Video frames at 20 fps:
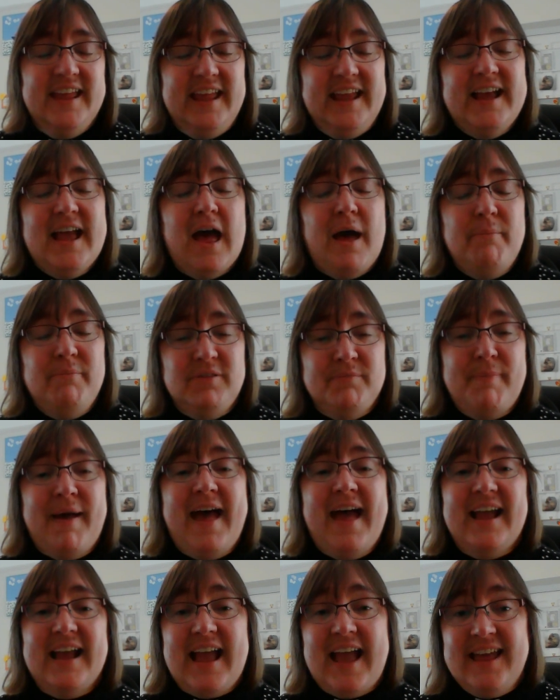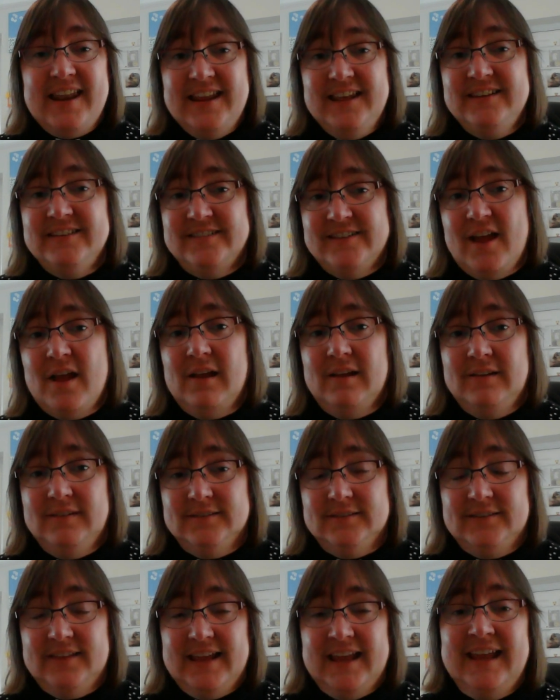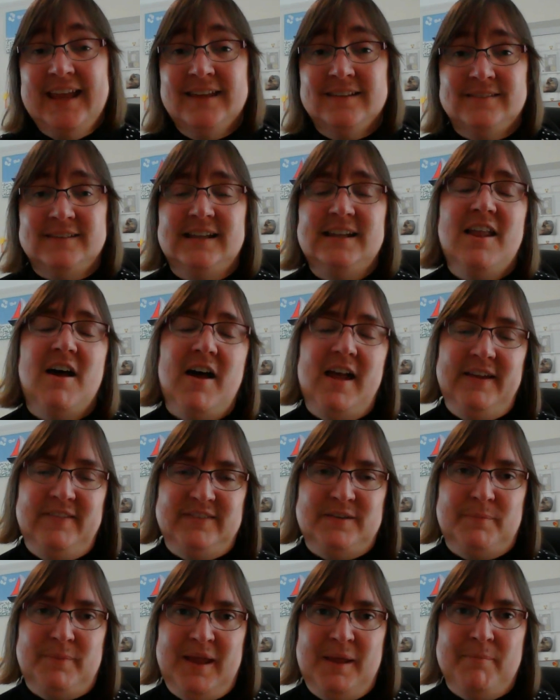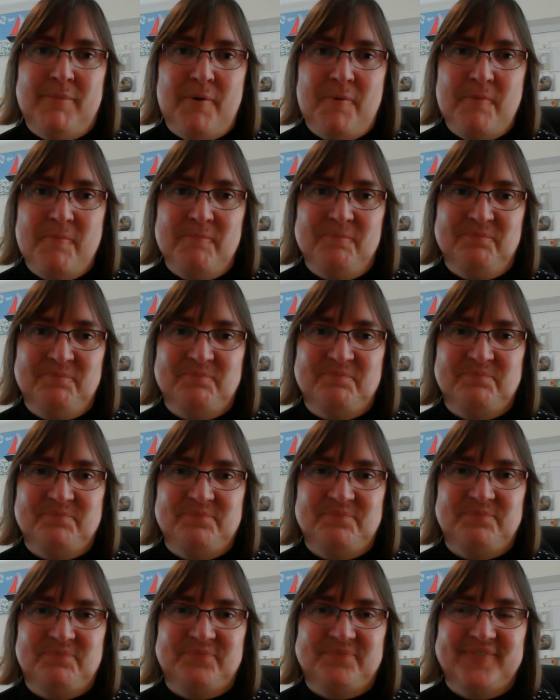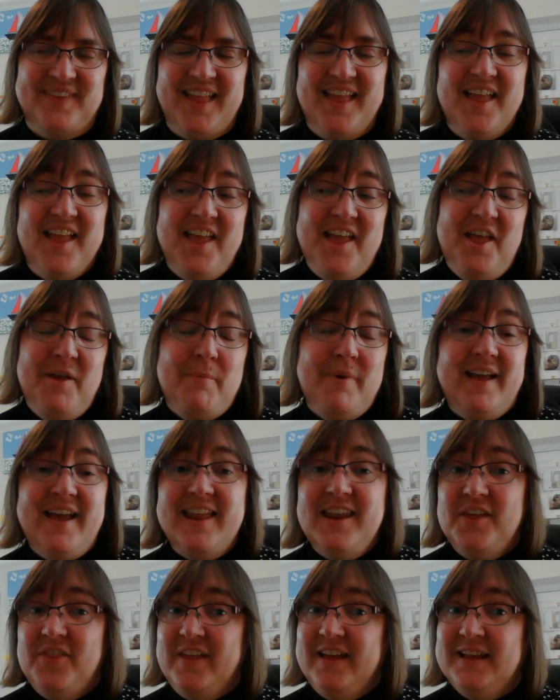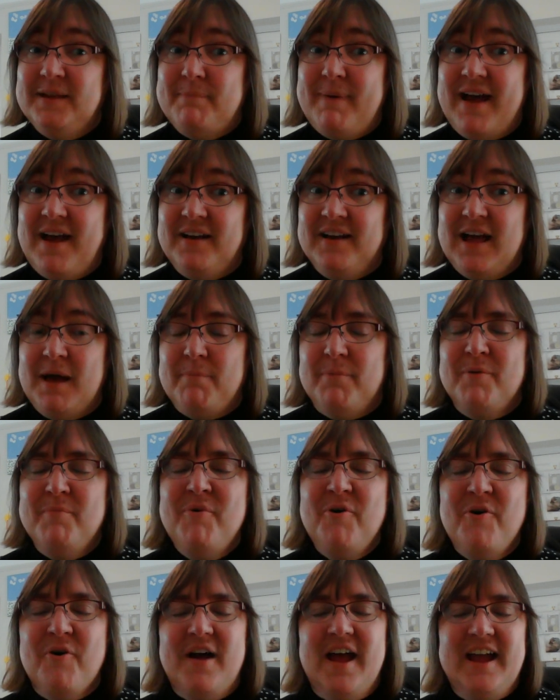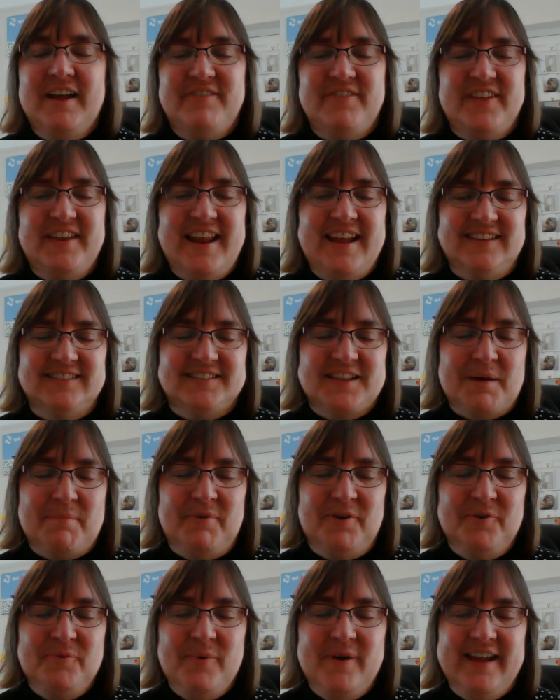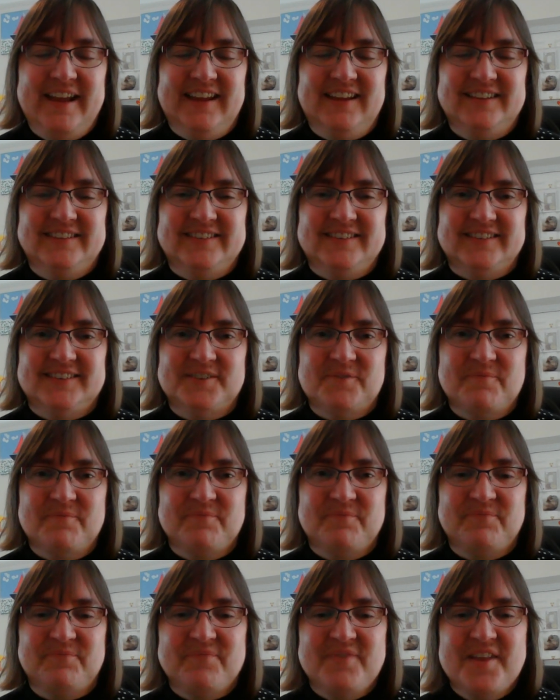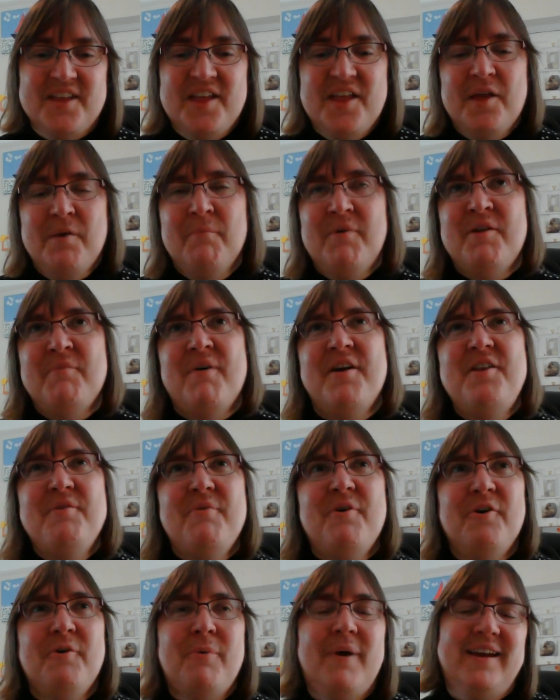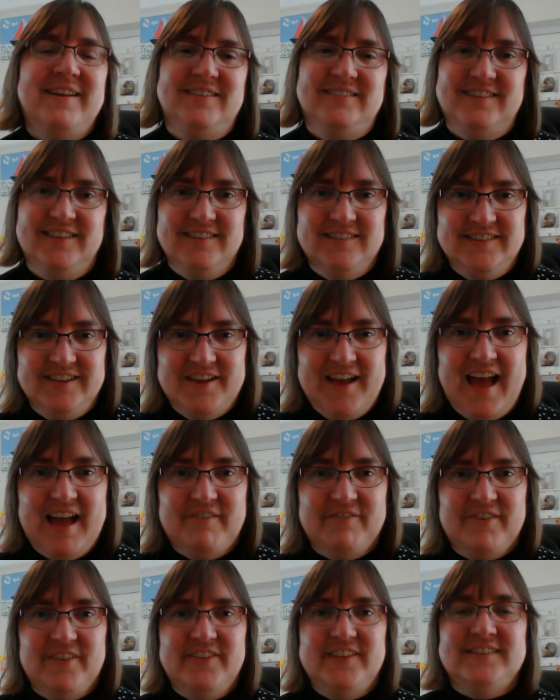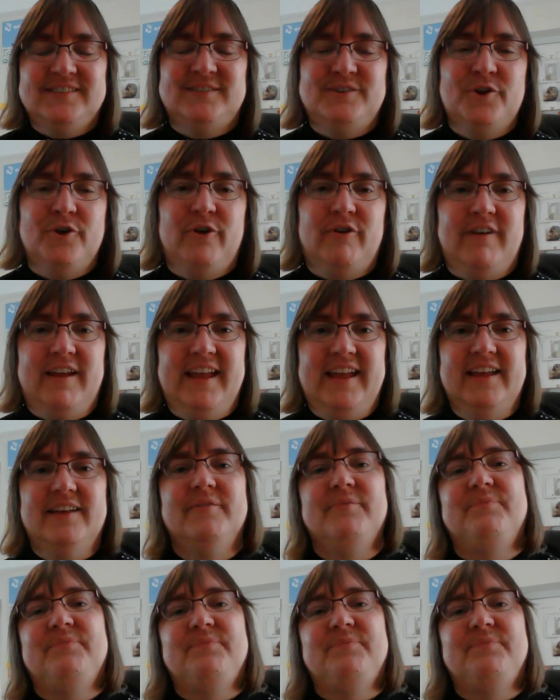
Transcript: He comes back and he shows that he is alive to people. We're going to think about a couple more over the next couple of weeks. But I wonder what questions you have from this story.